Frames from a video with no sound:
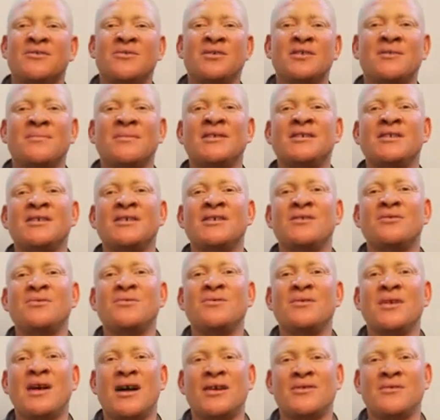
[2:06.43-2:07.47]
which means he
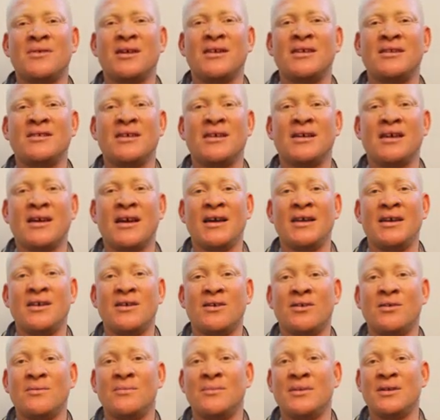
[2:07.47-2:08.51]
could actually take any
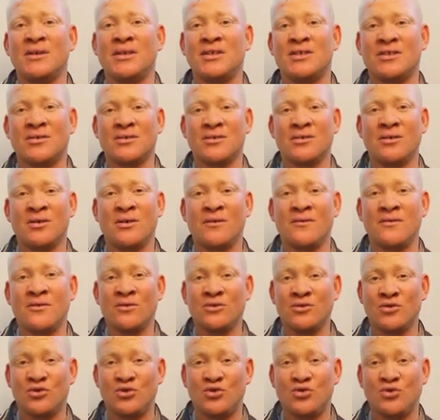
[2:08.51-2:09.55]
combination of
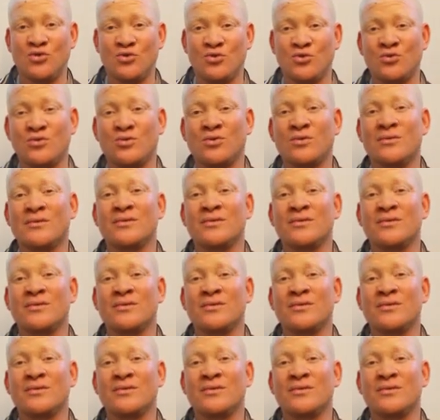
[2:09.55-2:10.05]
those two